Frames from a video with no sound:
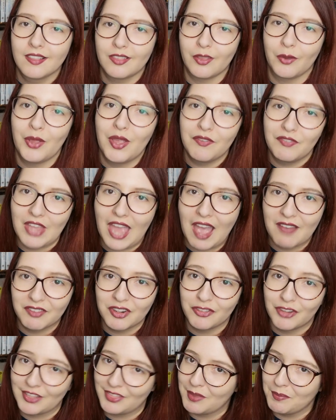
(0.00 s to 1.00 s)
So if you
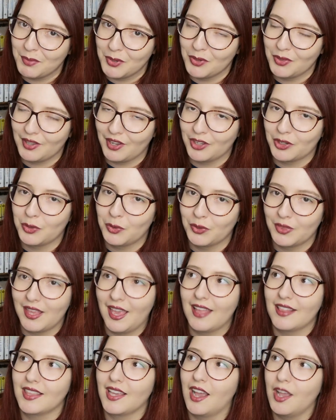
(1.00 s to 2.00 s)
haven't read the Moontide
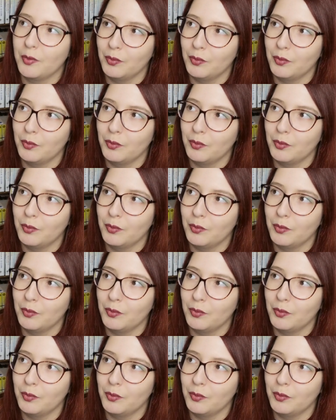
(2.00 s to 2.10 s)
Quartet,